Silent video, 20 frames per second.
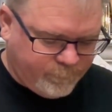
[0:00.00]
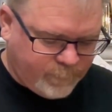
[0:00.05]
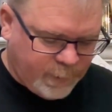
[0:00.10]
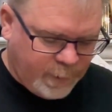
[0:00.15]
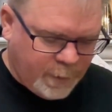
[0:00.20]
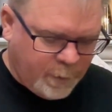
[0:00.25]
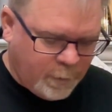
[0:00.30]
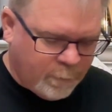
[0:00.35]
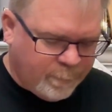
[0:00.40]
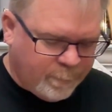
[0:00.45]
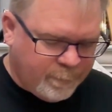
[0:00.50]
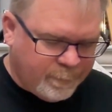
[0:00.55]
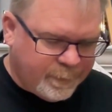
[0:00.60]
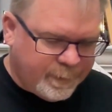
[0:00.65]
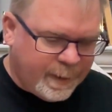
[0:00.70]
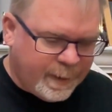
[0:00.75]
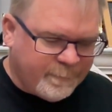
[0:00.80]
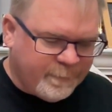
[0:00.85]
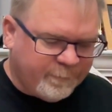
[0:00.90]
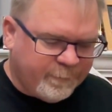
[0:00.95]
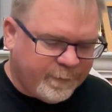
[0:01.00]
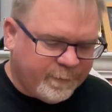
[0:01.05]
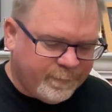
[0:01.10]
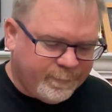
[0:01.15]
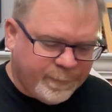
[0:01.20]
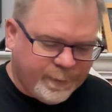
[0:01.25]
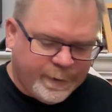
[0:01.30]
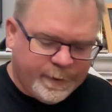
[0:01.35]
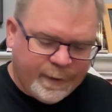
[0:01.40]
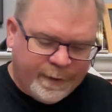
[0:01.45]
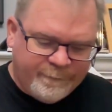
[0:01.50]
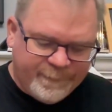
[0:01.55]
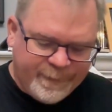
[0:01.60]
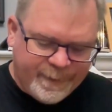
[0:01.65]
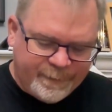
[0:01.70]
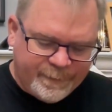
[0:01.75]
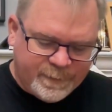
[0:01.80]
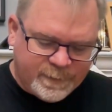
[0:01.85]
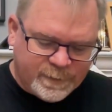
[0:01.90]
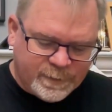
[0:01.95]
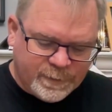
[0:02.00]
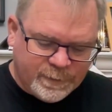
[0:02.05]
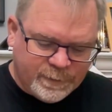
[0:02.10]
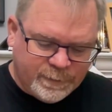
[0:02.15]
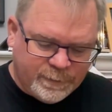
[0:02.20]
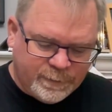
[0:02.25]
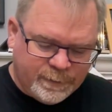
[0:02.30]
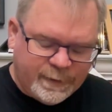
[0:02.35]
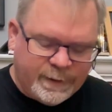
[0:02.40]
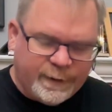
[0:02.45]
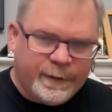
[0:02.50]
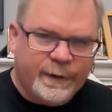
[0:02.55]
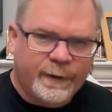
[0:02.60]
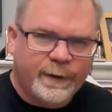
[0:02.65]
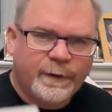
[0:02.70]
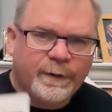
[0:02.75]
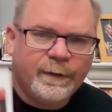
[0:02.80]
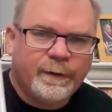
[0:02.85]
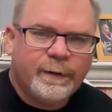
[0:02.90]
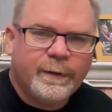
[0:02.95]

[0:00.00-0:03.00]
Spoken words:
I don't remember the name of it, but I found this little kit.